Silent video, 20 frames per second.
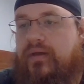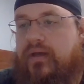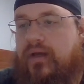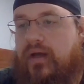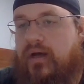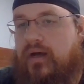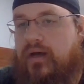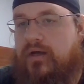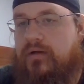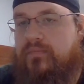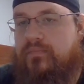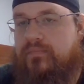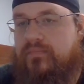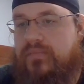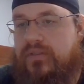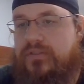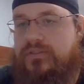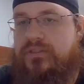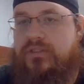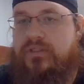Um,
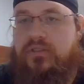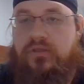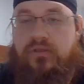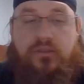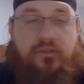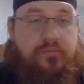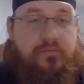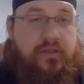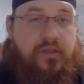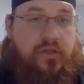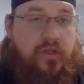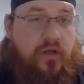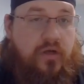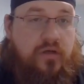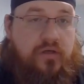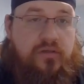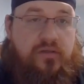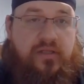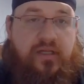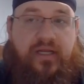took a little bit
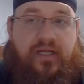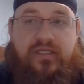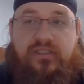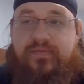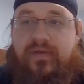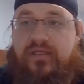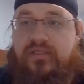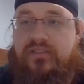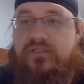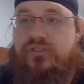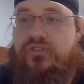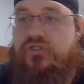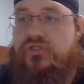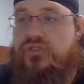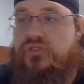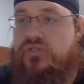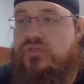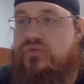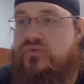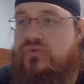longer than I expected
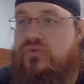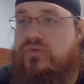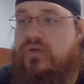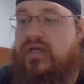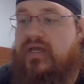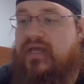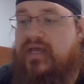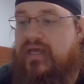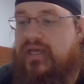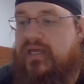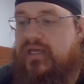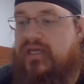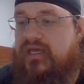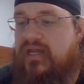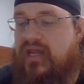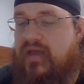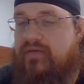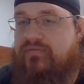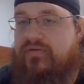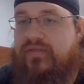to get
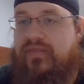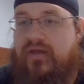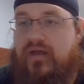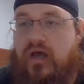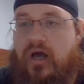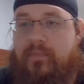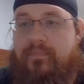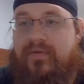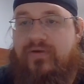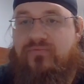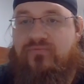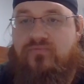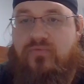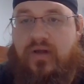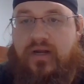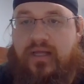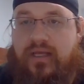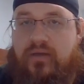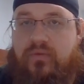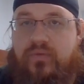everything up and
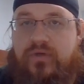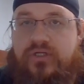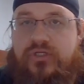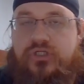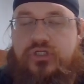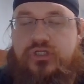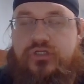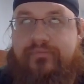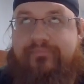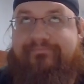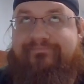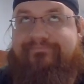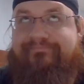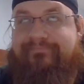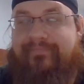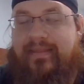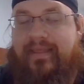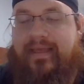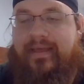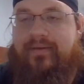running, which
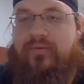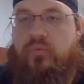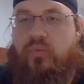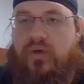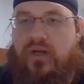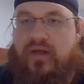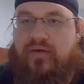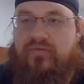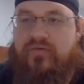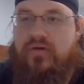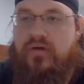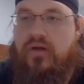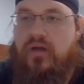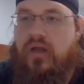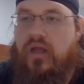yeah, whatever.